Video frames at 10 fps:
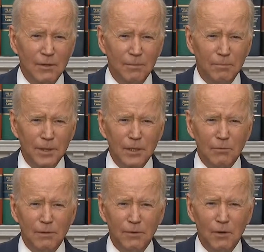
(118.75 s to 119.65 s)
the bill
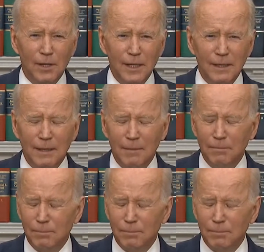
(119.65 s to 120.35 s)
revoking